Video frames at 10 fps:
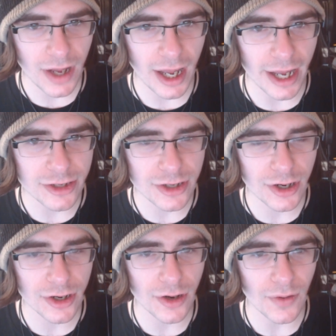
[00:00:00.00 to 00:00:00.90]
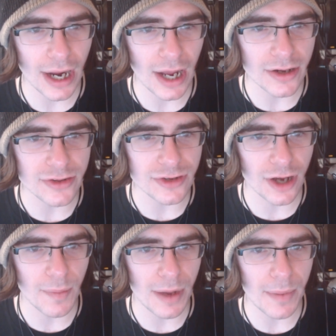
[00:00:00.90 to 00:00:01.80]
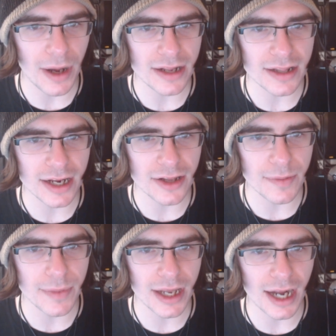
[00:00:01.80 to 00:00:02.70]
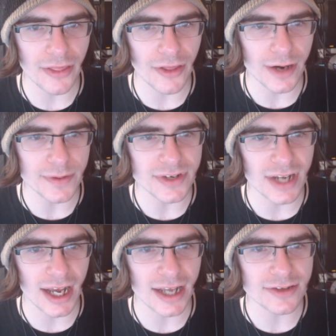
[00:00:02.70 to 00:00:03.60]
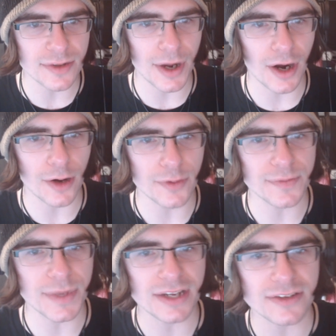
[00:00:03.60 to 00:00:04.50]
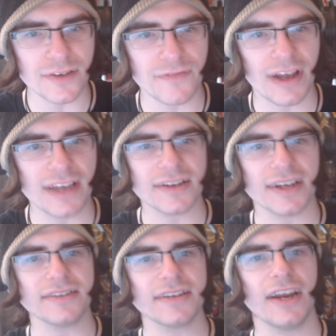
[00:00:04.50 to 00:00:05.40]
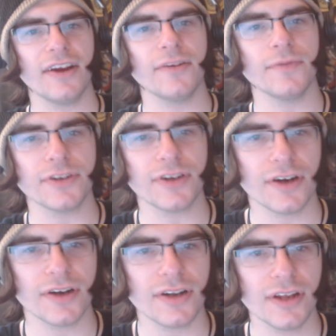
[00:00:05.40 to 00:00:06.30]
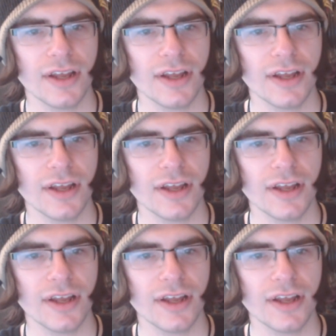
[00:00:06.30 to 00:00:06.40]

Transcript: I turned around and saw my body laying on the bed. I thought I was dying, so my heart was beating so fast I got scared and returned